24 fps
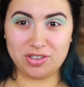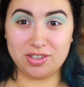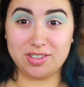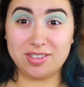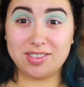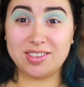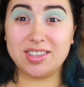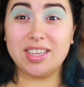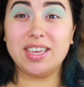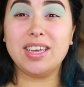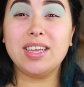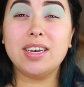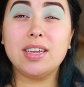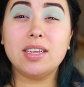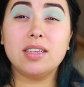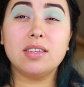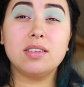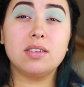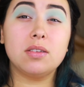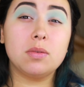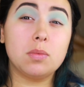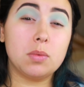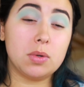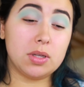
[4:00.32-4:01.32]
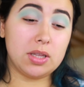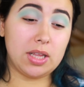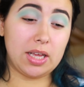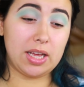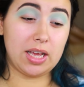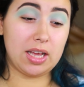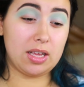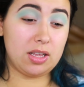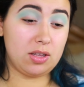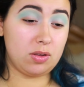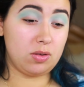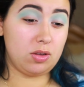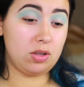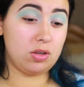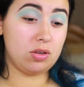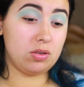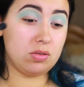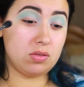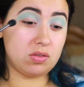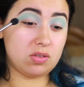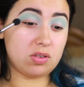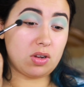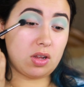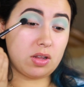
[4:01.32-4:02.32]
sure it's the 80s, where they
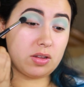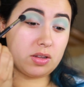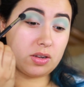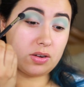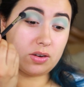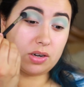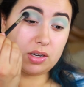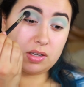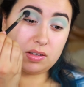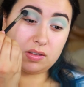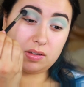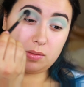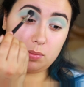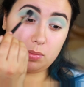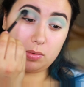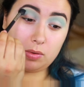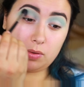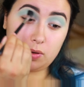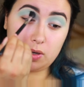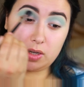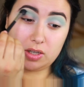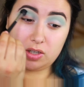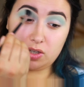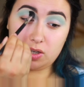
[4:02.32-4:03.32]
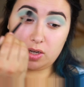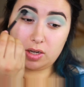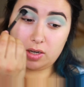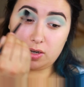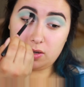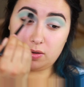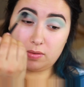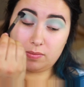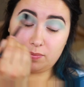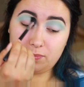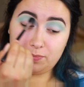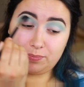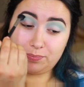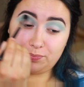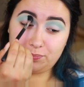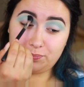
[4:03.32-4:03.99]
used all the crazy blue eyeshadow.